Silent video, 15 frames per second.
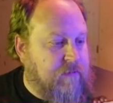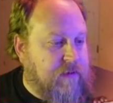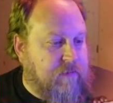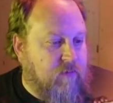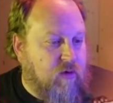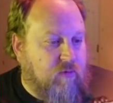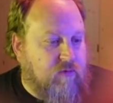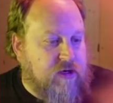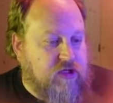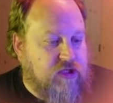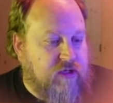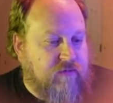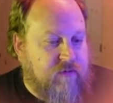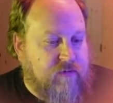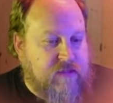be more rigid
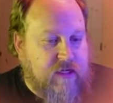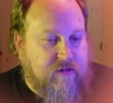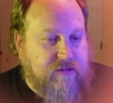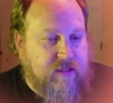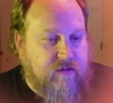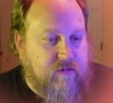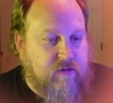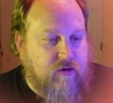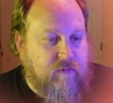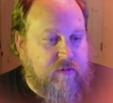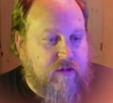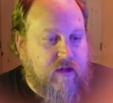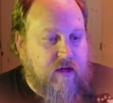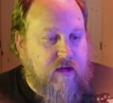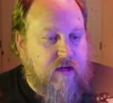if it was held together with open
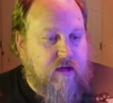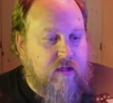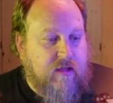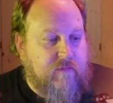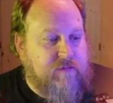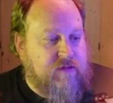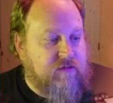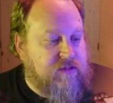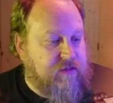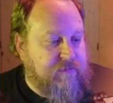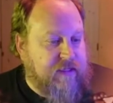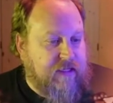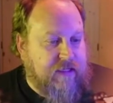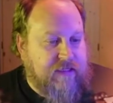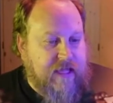lock clips or
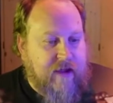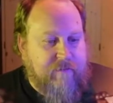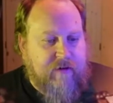something like that,